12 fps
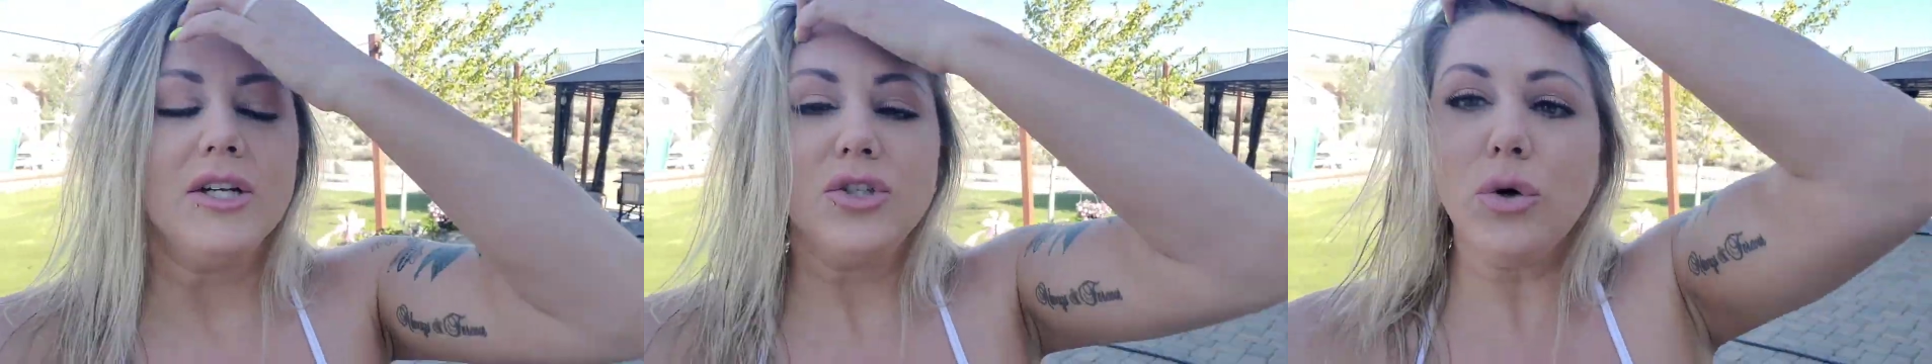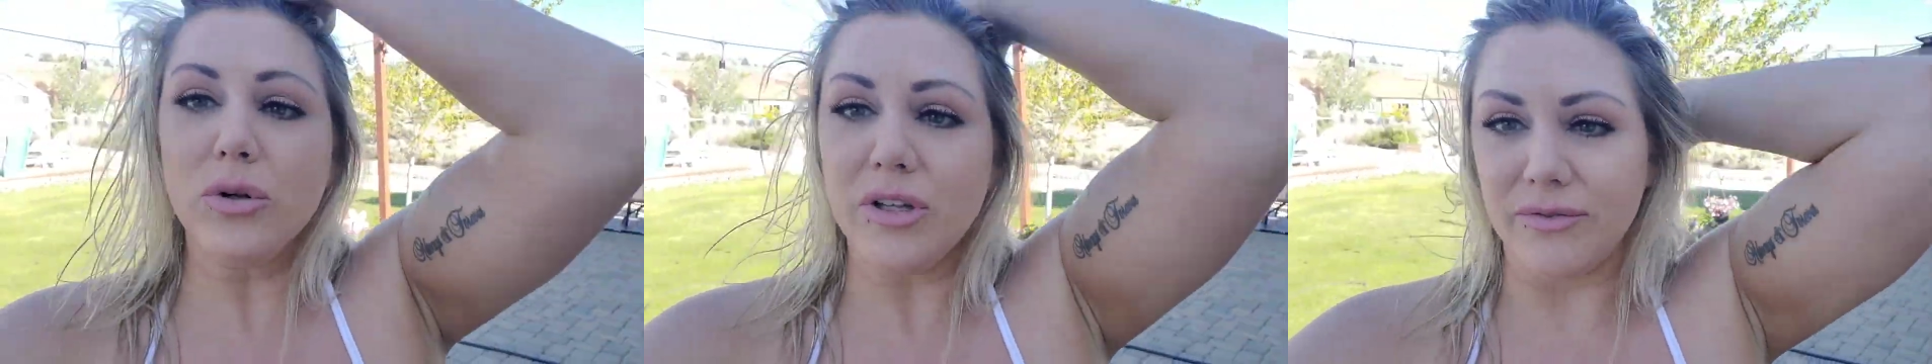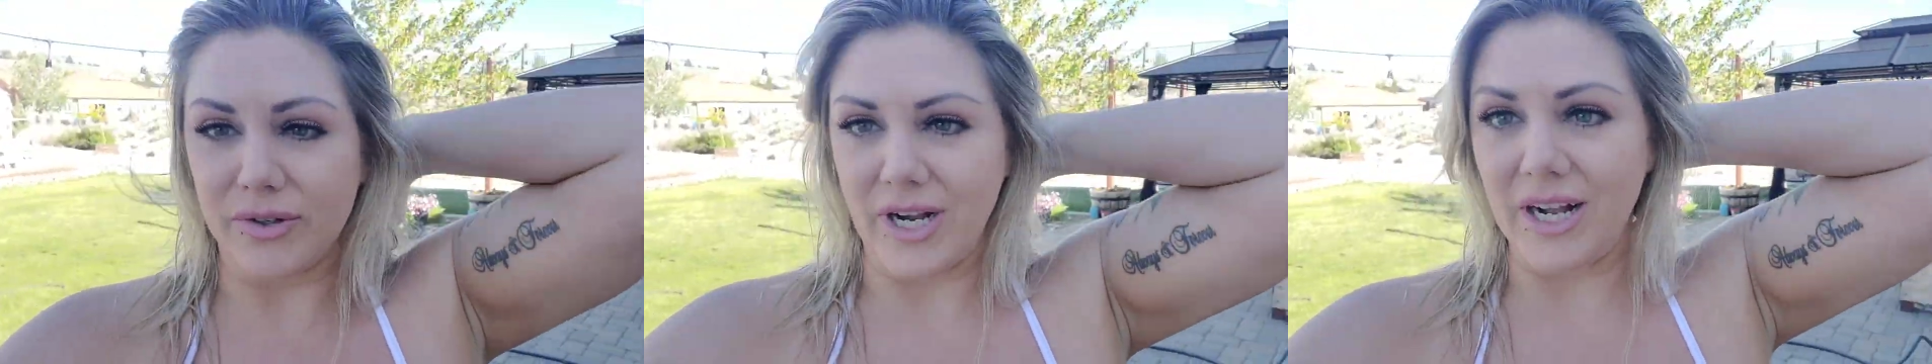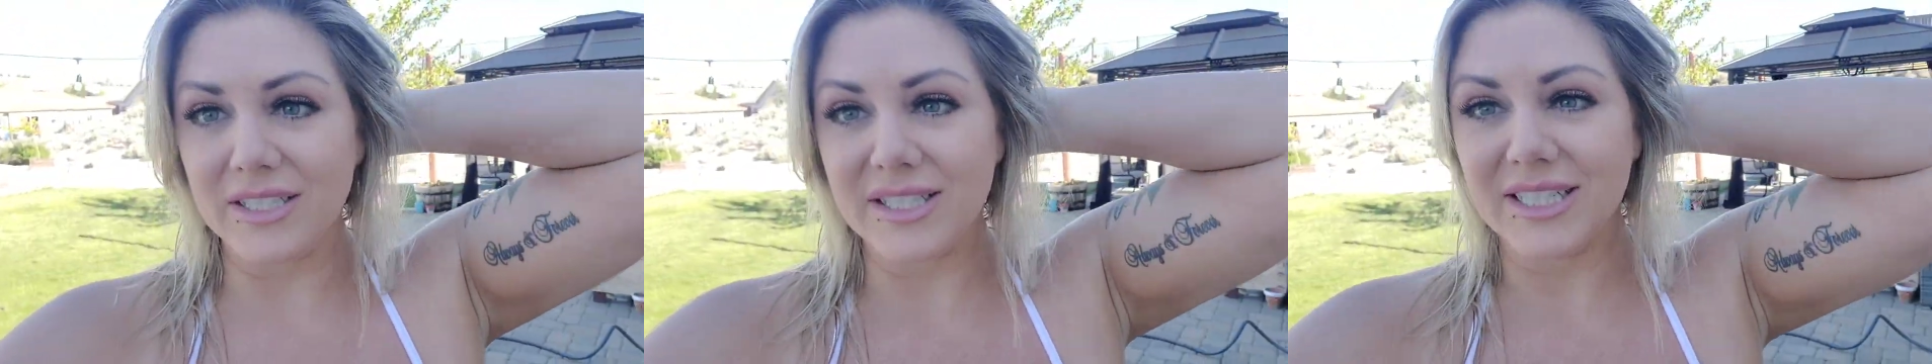totally
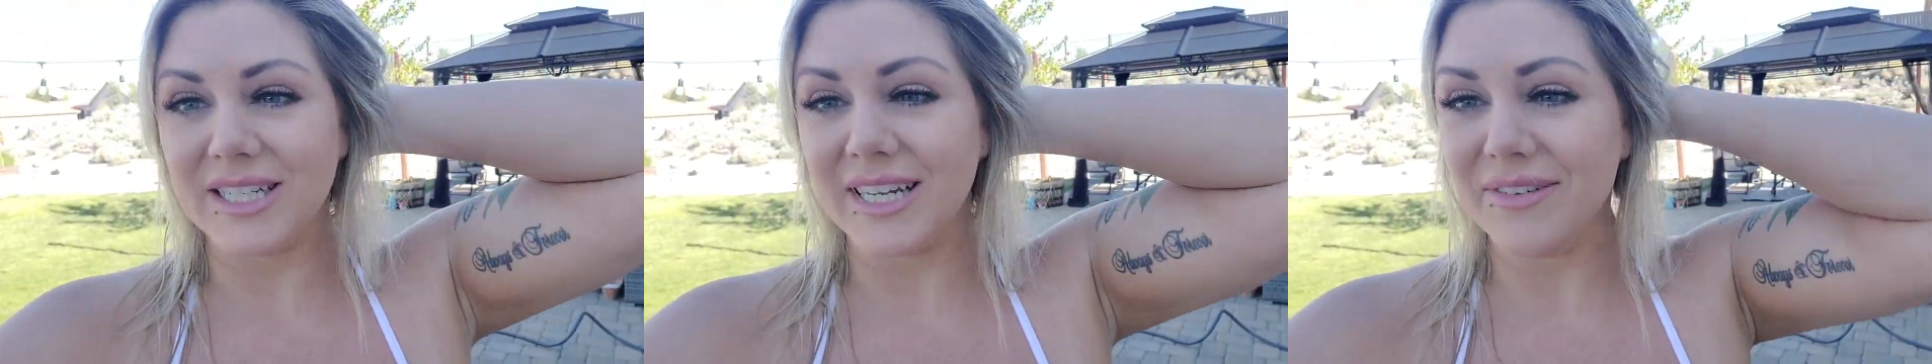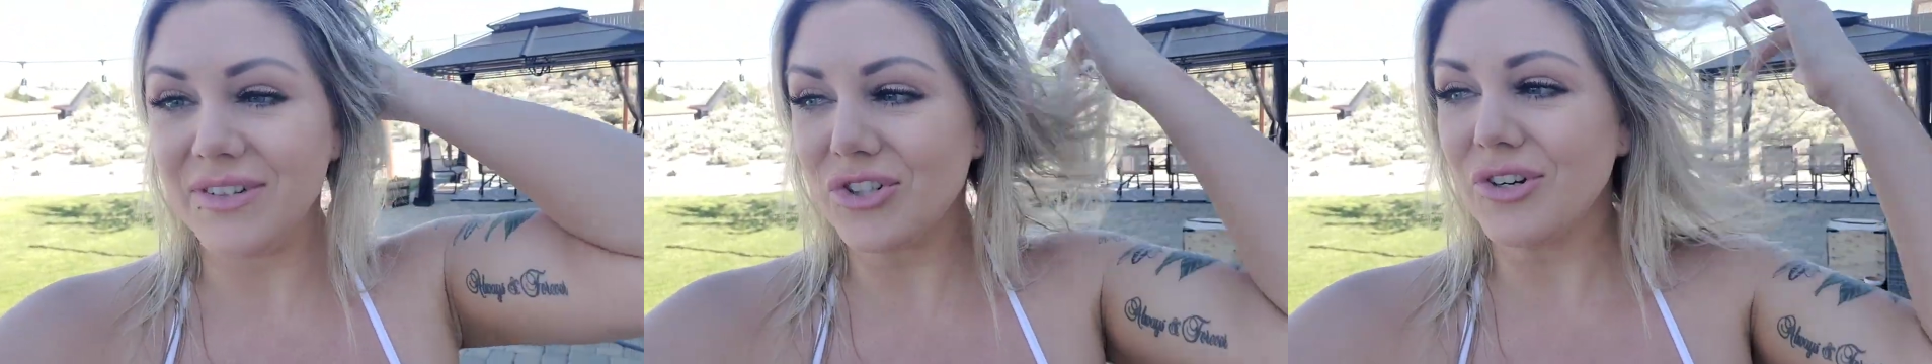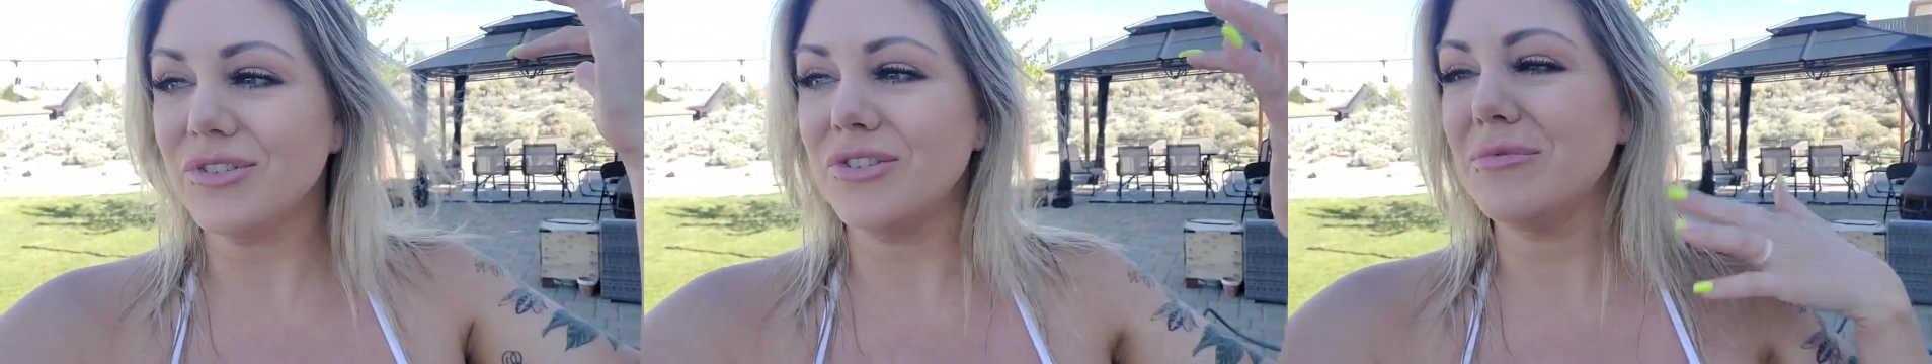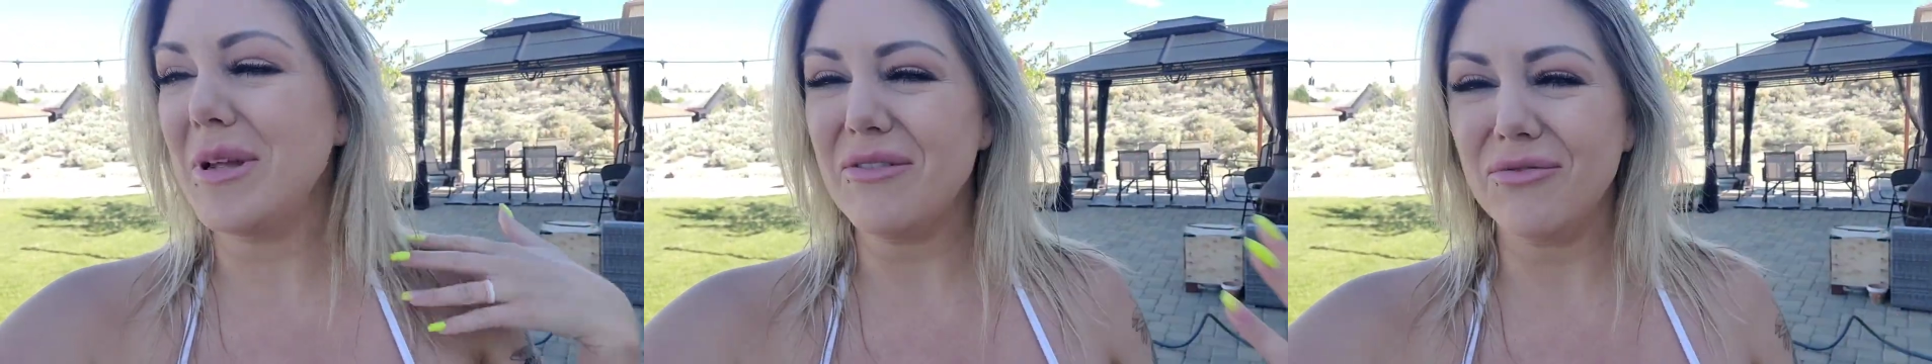forgot and I even
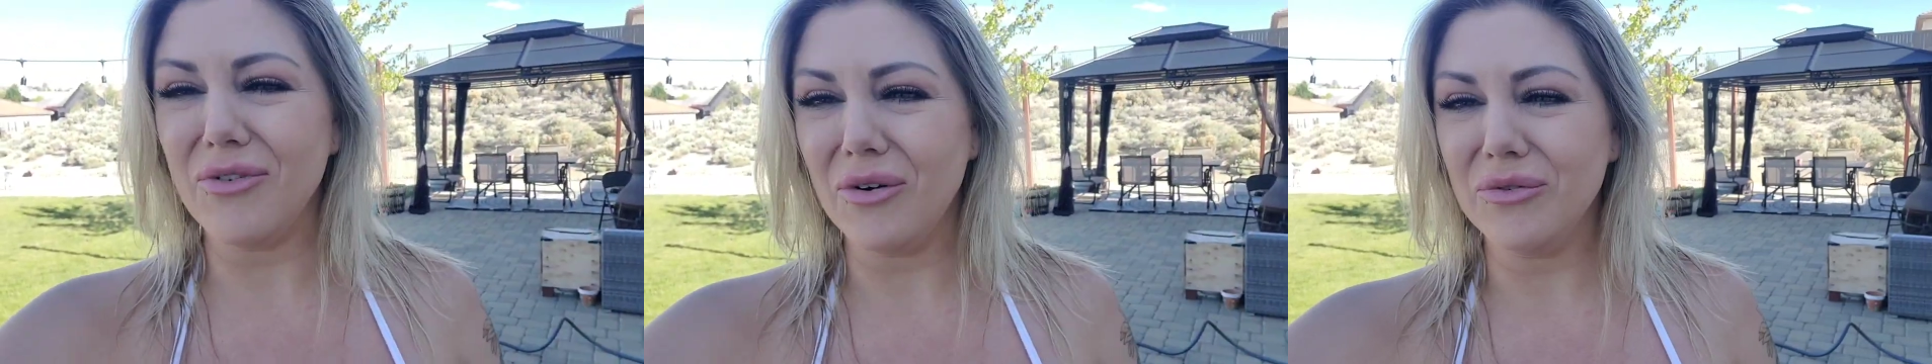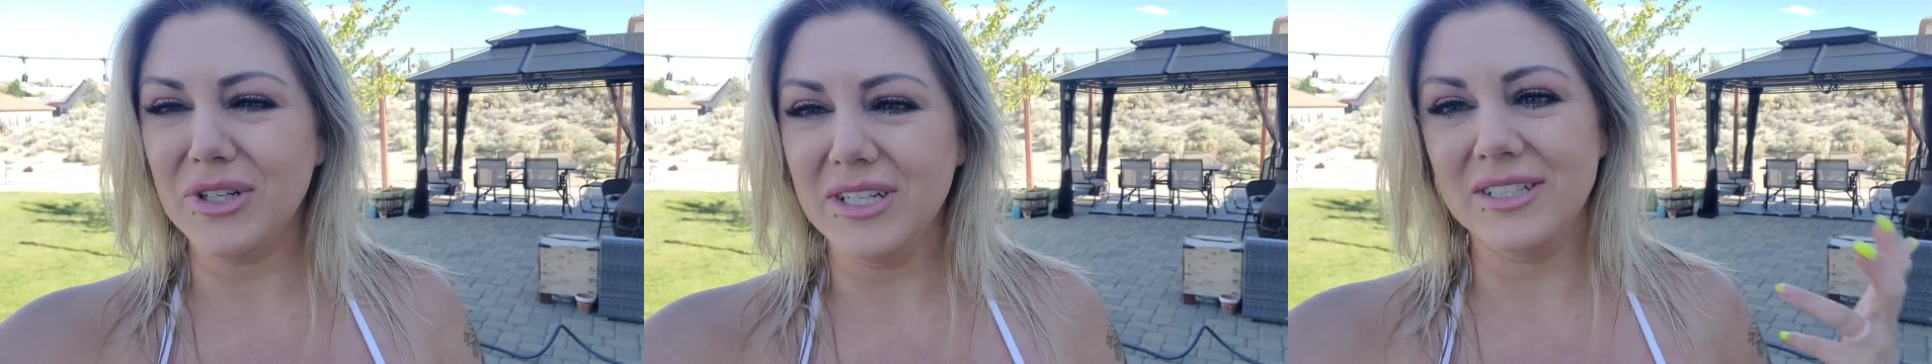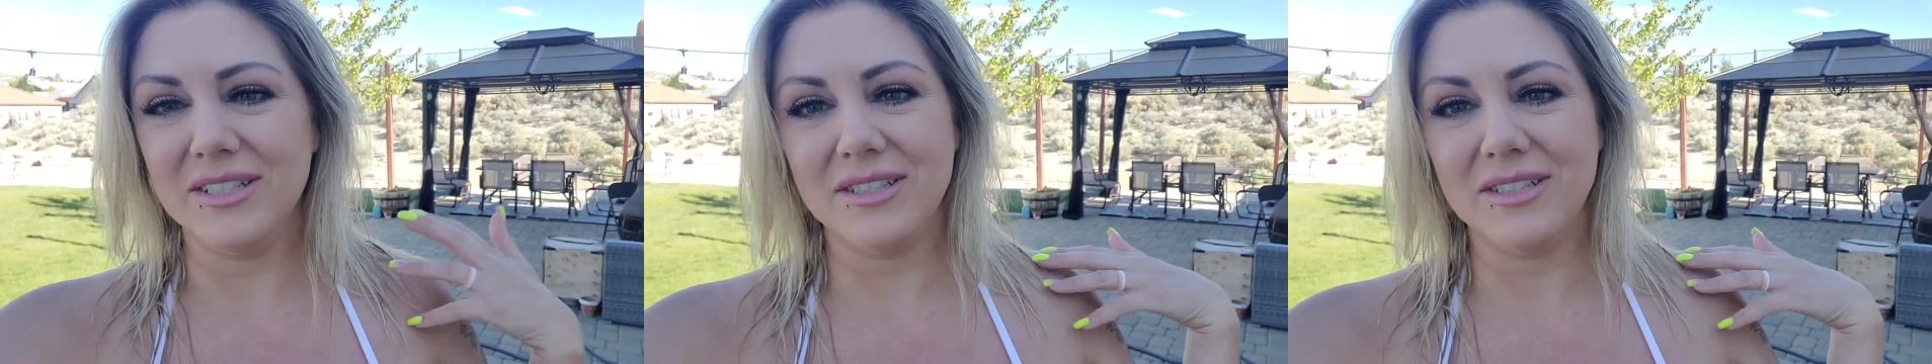charged my phone